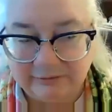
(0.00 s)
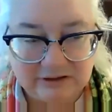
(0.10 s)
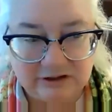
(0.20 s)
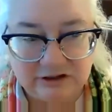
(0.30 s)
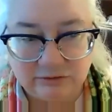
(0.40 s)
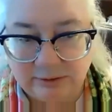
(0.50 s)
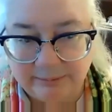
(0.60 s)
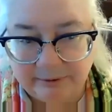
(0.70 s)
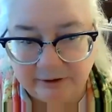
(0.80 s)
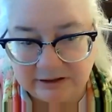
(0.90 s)
have to
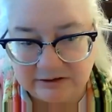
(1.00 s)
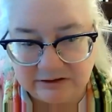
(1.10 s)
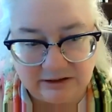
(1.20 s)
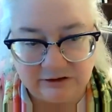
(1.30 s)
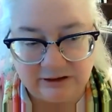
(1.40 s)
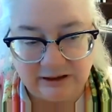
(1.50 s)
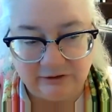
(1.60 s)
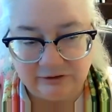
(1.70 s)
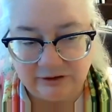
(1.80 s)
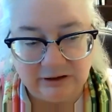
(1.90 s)
disrupt their kids'
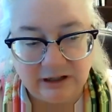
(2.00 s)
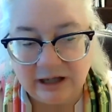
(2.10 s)
education.